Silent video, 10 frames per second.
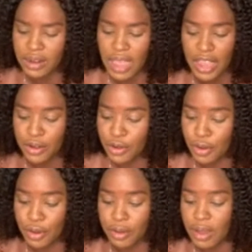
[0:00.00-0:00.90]
I don't
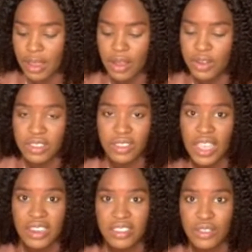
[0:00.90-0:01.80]
know. Honestly,
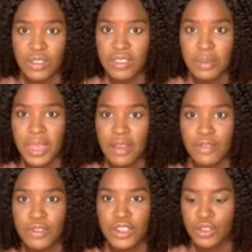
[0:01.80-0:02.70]
this is not something I've
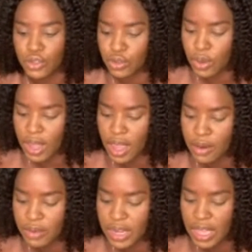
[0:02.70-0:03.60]
looked into, so I can't
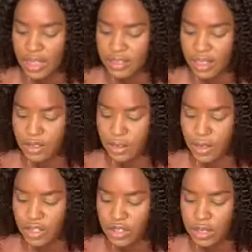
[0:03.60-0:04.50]
really answer this
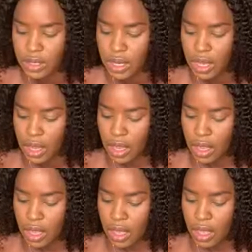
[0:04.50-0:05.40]
question.
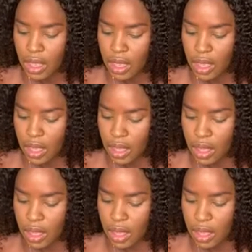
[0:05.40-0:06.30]

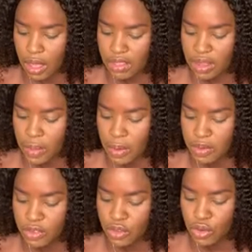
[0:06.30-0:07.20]
Someone
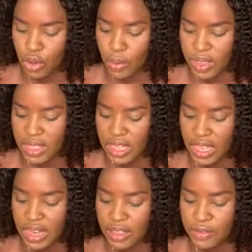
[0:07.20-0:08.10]
wants to know where they
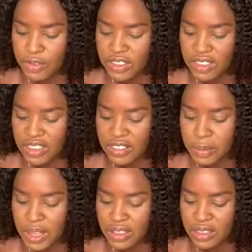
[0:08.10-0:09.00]
can live for 6
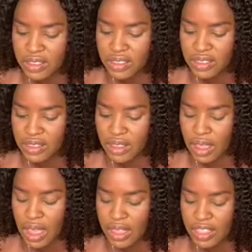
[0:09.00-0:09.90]
months.
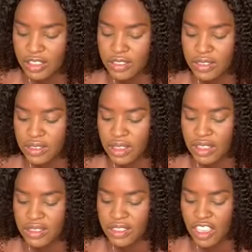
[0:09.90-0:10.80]
That's a
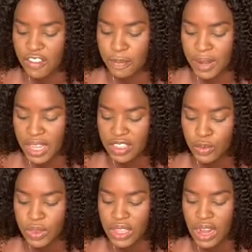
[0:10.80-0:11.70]
safe place
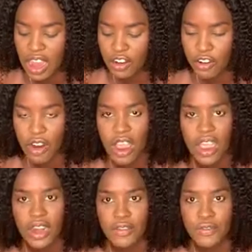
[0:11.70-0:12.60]
within Accra and
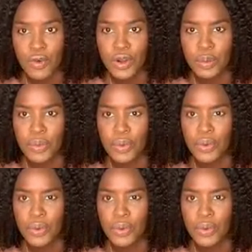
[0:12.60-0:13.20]
affordable.